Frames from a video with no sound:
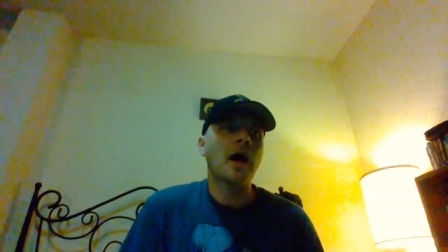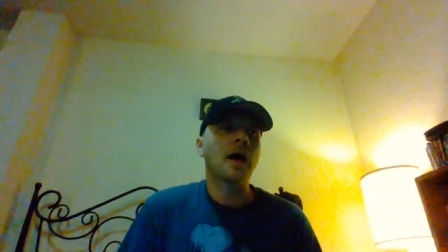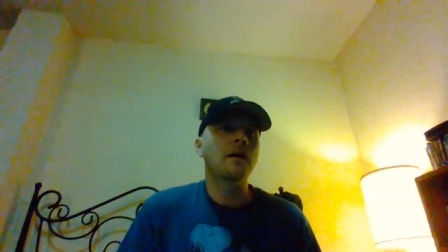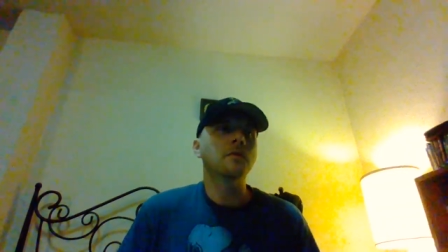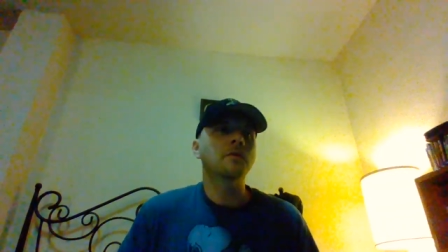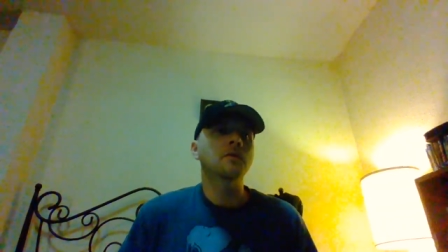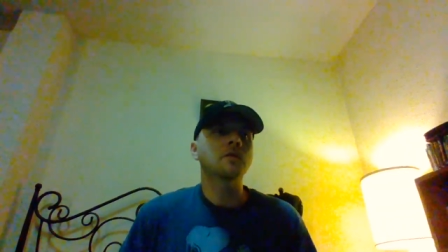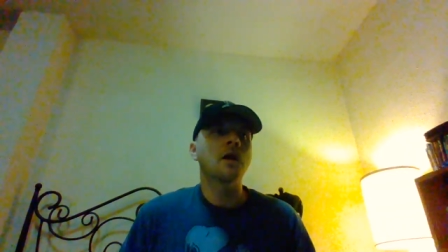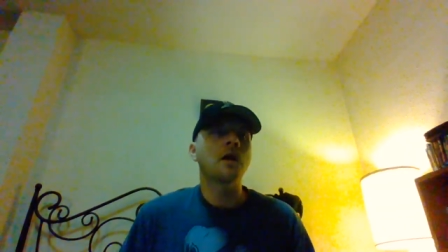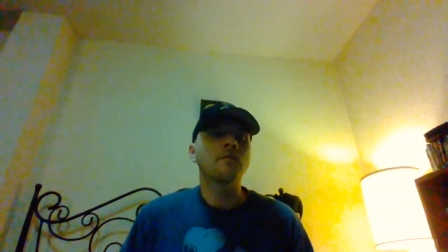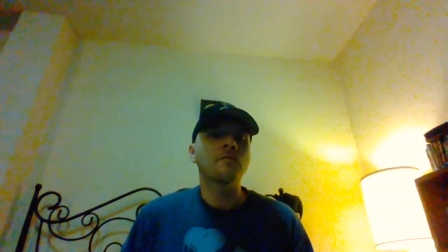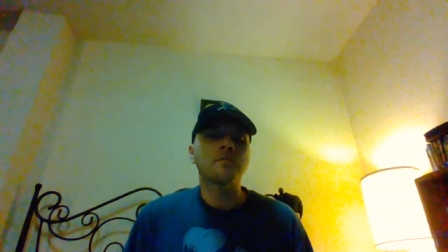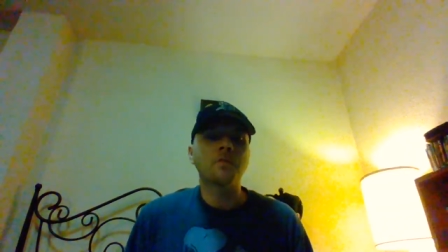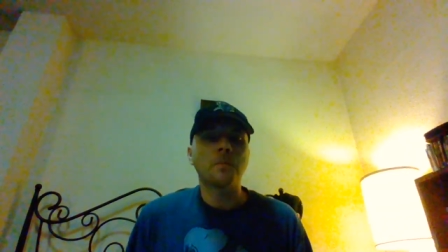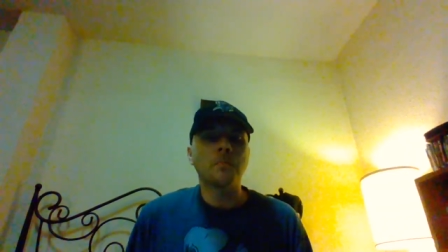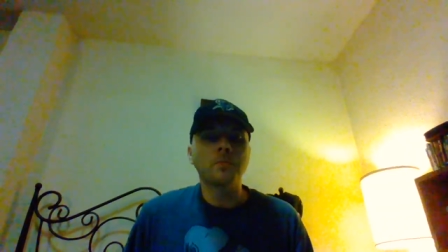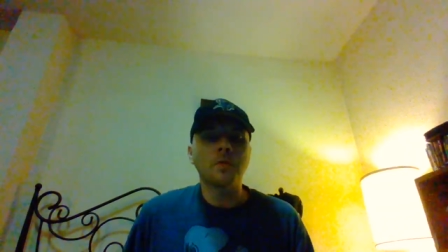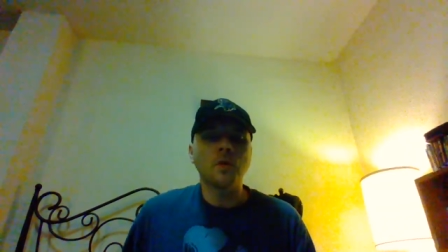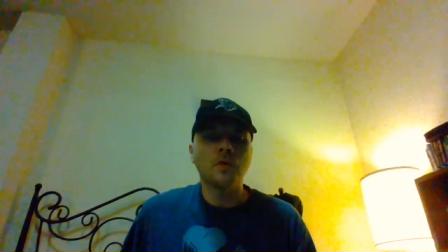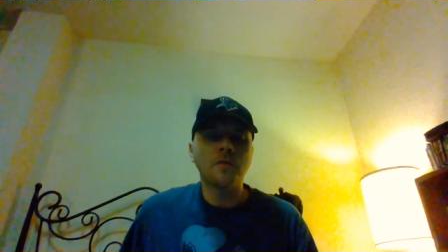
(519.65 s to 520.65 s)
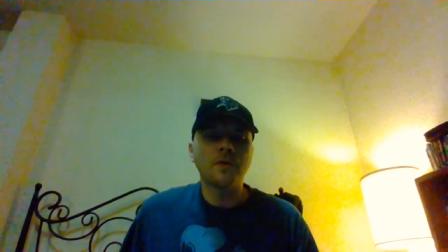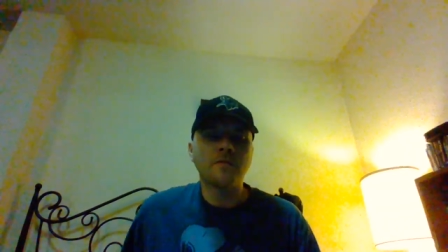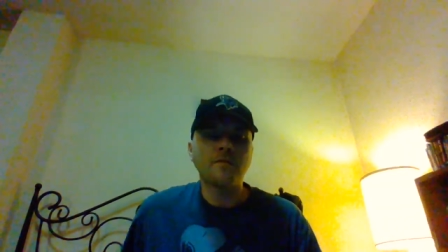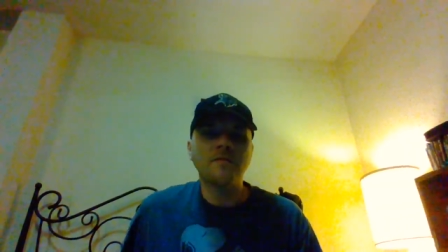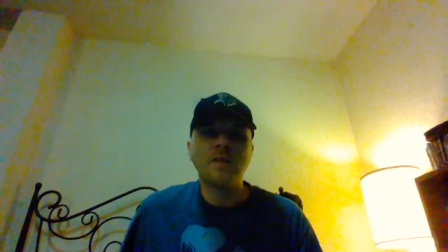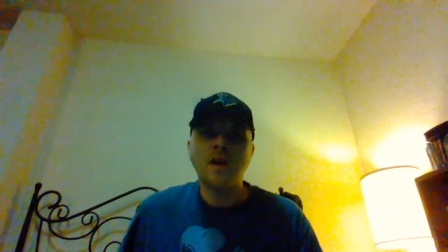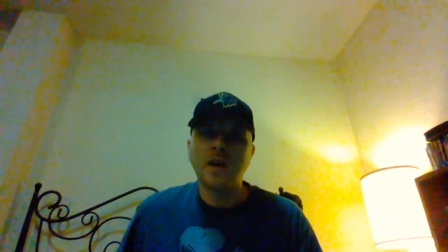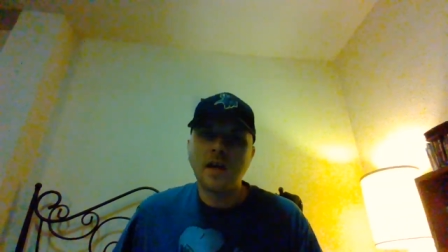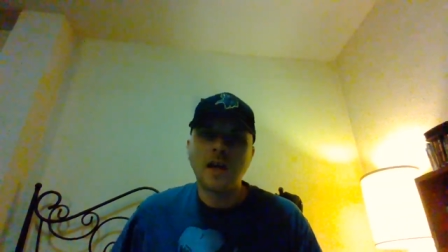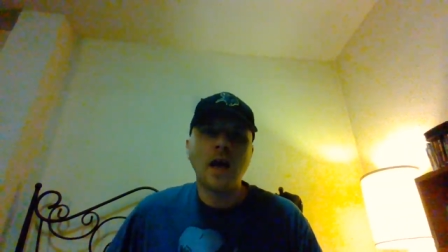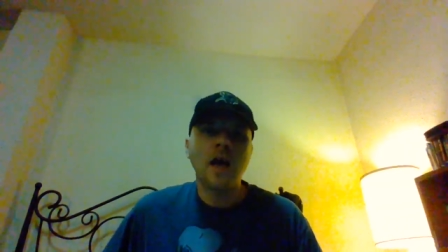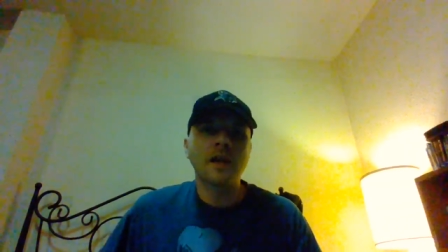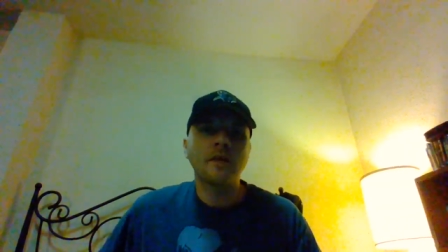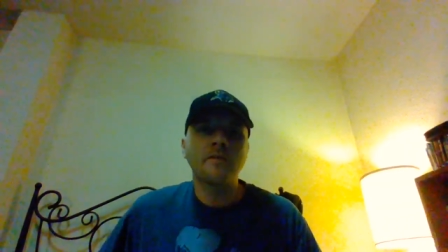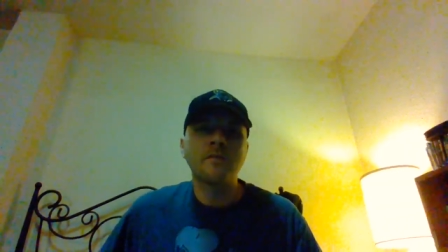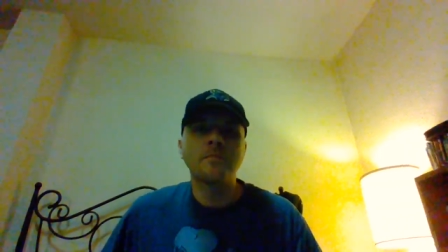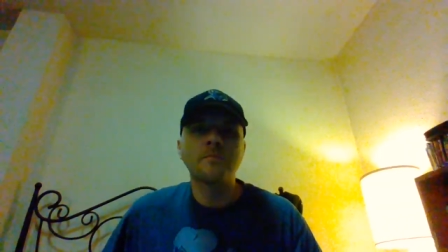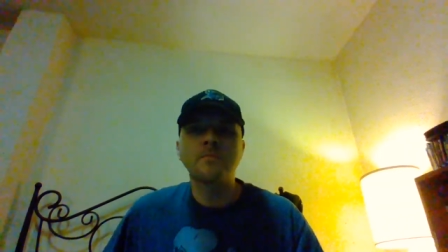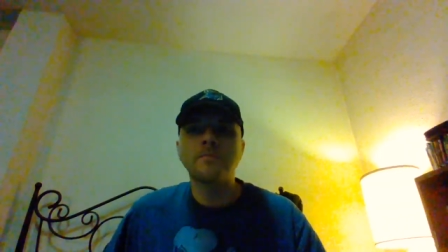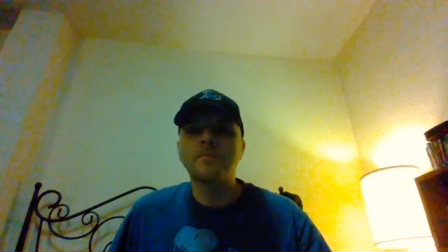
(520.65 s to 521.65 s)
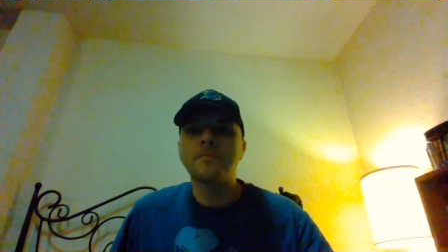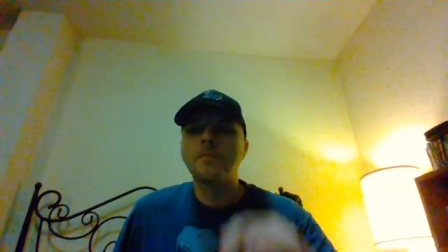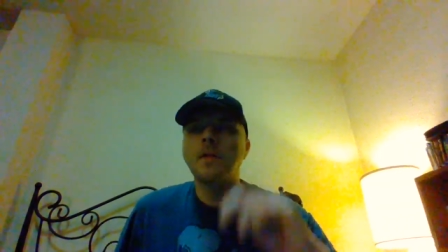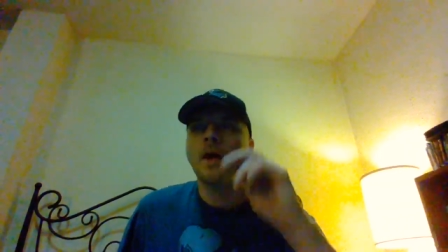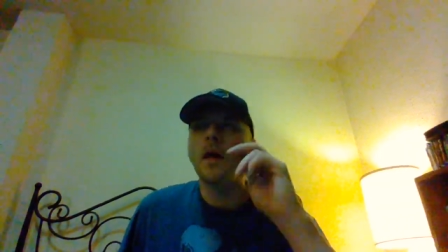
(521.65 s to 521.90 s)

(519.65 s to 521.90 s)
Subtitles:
I would love them to blow the fuck out of them.